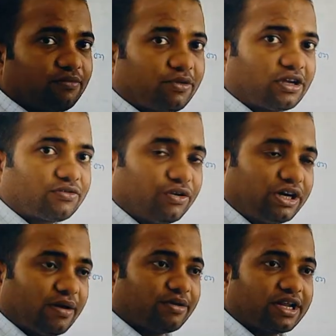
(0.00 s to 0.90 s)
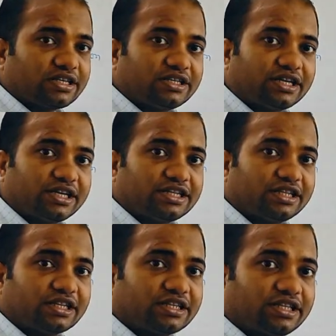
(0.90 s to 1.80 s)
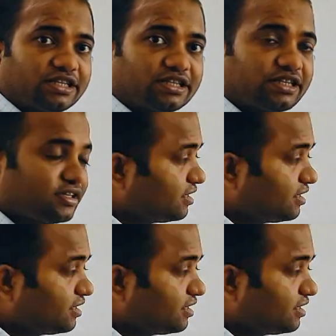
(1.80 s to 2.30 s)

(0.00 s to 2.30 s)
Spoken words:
+1 diopter has decreased in the sense